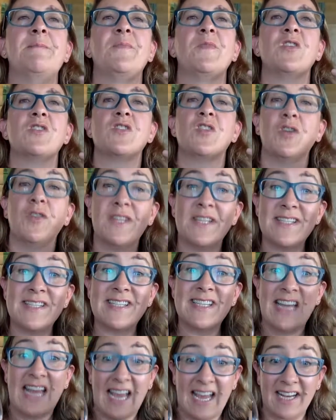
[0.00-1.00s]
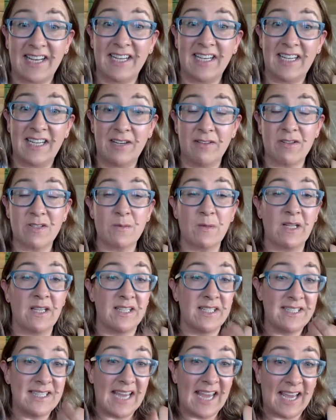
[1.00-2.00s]
So there's tannin here as well,
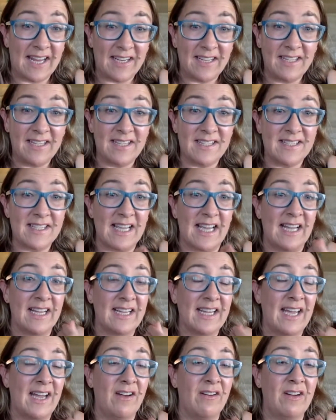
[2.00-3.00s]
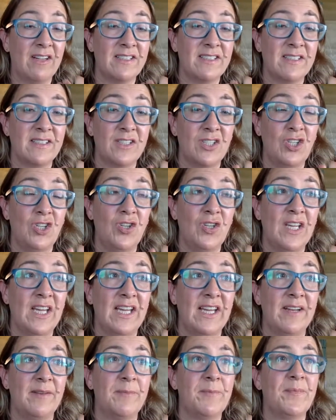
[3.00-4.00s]
and tannin is that character that you
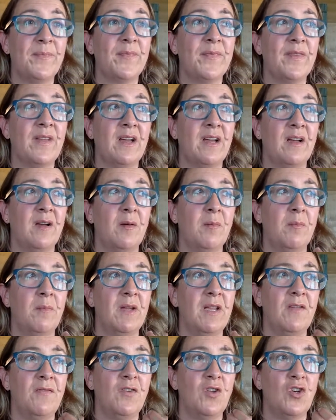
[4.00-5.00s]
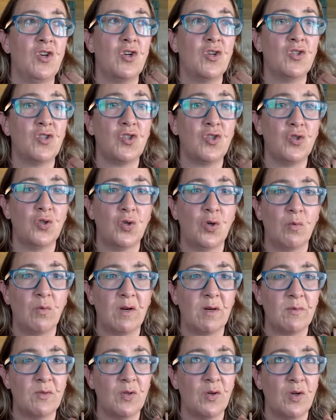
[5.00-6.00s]
get. If you're not sure
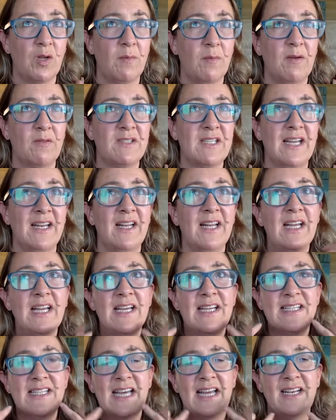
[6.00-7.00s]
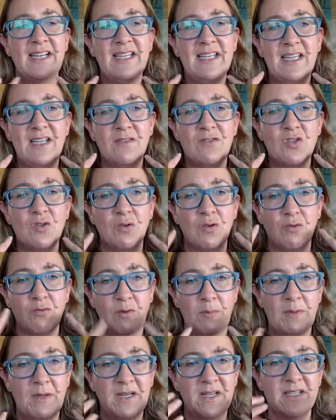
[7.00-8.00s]
what I'm talking about with tannin gives you a
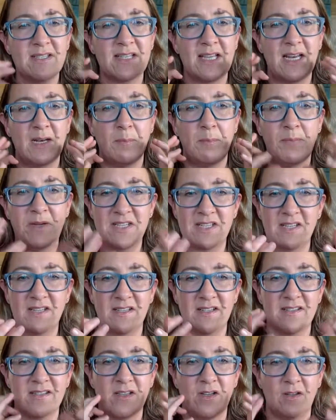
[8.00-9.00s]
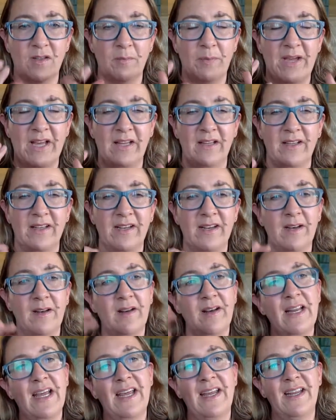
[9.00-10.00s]
grippiness and a bitterness on the palate, and
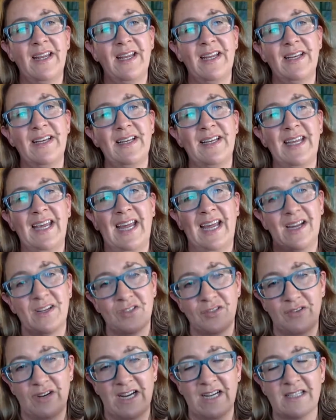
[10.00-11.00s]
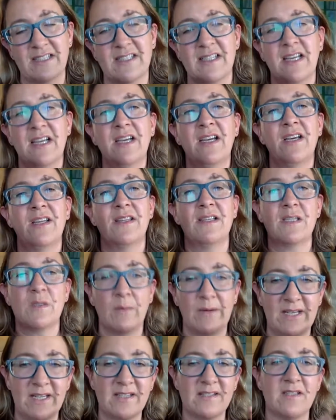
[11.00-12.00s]
it counteracts the
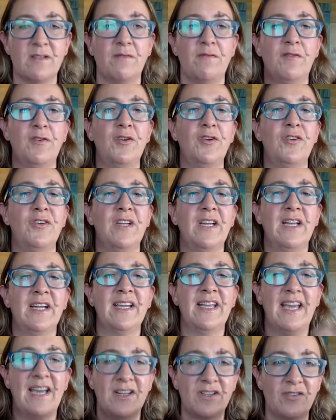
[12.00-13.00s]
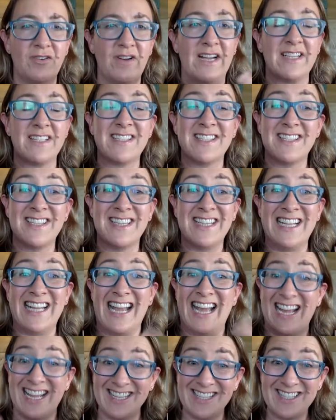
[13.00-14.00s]
sweetness of fruit, counteracts the
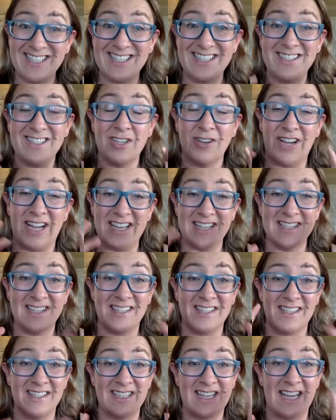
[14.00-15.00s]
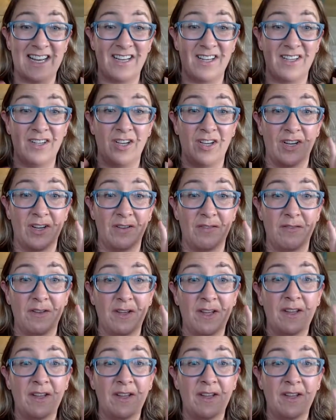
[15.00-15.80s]
acid. So acid and tannin kind of